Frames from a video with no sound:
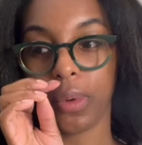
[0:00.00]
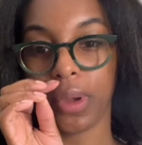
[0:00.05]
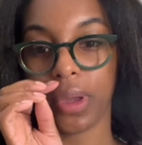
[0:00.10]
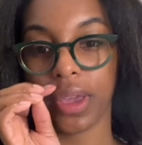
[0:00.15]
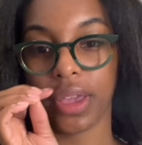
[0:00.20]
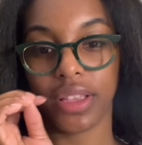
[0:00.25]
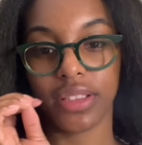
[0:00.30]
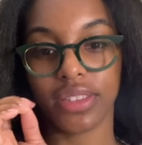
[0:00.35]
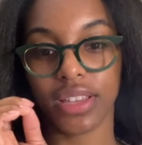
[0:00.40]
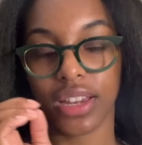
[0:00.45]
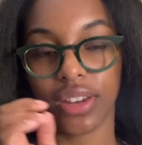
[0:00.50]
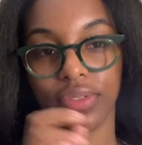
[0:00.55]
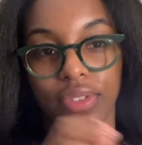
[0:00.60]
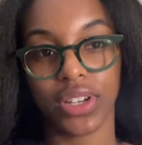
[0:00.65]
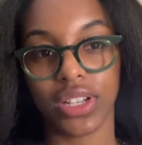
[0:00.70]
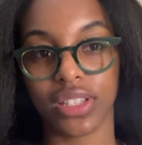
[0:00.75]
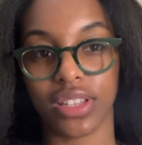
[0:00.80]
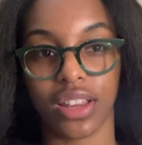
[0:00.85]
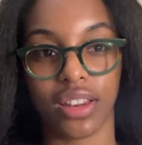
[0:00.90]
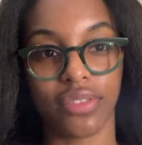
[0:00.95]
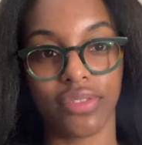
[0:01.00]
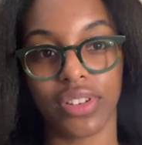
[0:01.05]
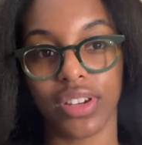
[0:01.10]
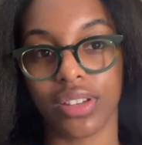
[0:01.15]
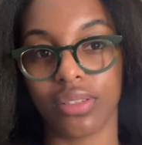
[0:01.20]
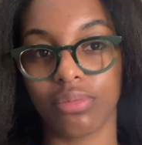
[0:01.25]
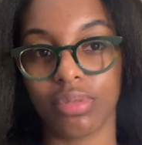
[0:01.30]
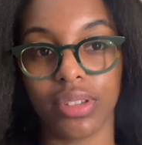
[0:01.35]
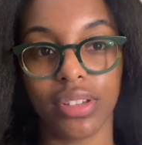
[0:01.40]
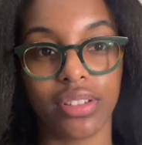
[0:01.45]
And tell a friend and tell a
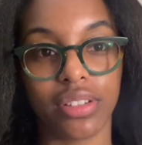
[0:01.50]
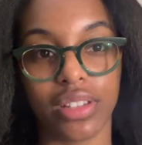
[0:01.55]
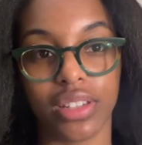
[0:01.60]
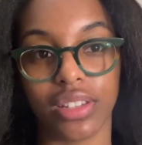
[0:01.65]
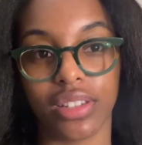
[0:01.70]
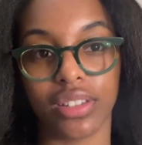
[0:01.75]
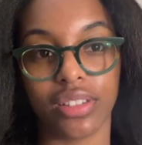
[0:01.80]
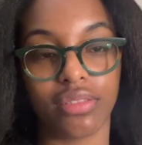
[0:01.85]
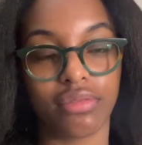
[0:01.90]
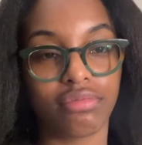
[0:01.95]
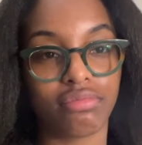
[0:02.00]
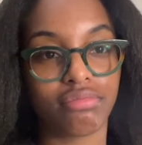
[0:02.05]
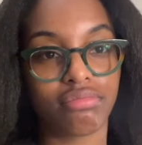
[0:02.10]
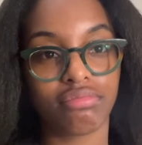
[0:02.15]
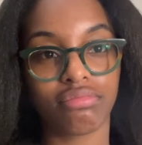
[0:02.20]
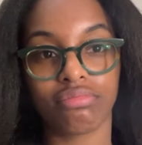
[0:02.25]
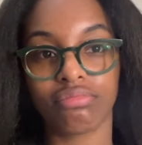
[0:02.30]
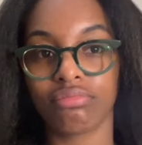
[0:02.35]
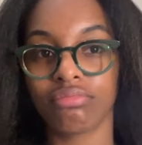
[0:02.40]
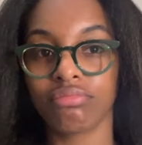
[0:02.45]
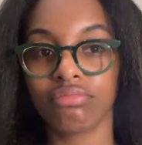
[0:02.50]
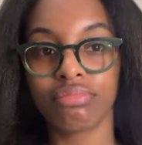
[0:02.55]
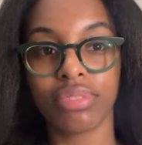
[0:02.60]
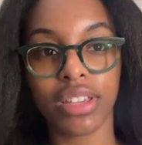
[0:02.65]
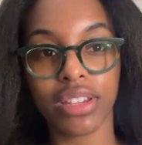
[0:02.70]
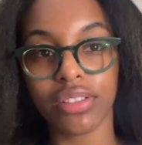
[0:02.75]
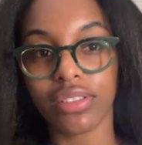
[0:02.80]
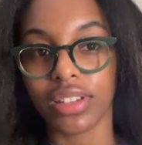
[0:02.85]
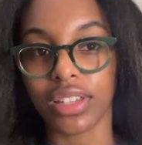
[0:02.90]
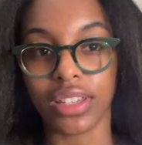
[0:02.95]
friend, period.
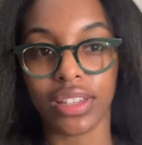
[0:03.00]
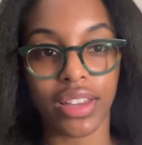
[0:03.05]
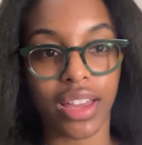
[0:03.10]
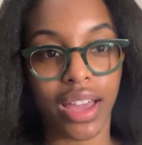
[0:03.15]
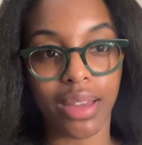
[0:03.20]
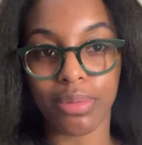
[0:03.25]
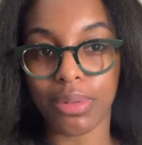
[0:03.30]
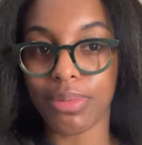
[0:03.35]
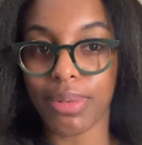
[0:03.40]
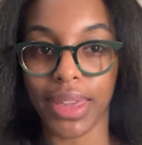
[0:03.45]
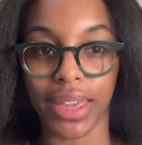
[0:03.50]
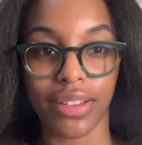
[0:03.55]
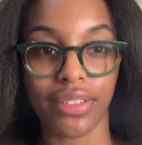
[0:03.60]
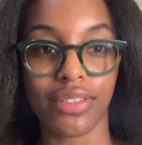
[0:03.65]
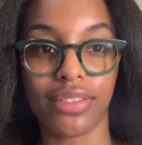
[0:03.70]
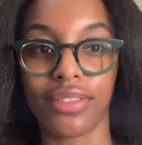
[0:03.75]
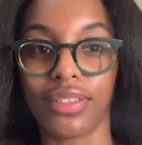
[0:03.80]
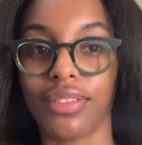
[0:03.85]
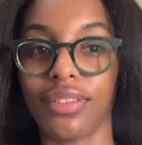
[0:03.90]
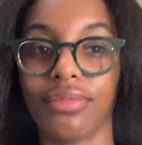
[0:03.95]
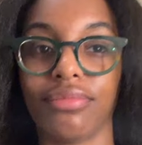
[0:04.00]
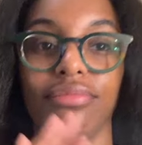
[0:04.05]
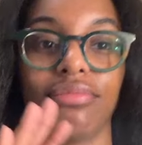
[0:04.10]
Period. I'll be back. Hold on.